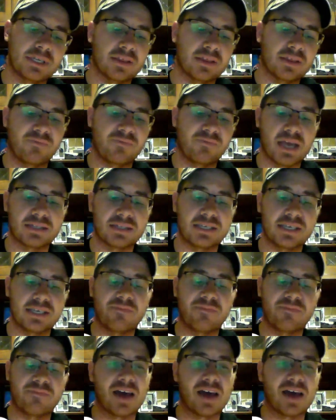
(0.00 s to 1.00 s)
fancy.
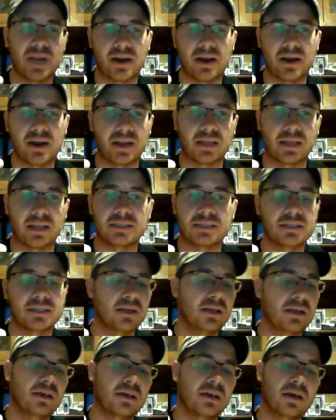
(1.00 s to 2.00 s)
5 bearings.
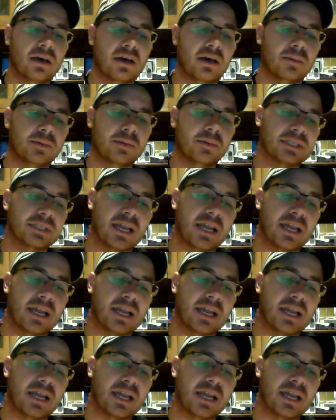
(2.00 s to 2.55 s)
It's